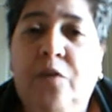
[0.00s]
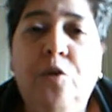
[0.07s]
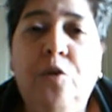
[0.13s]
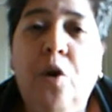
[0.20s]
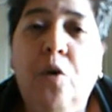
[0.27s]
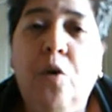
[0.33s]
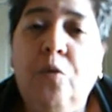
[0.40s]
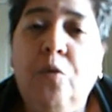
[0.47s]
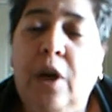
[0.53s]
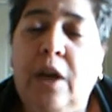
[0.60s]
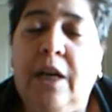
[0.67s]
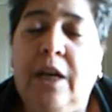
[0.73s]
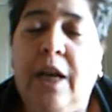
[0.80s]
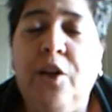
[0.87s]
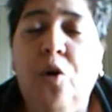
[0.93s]
you don't,
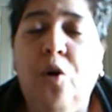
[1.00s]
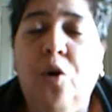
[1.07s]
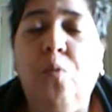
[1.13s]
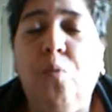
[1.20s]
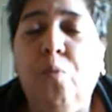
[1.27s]
and I don't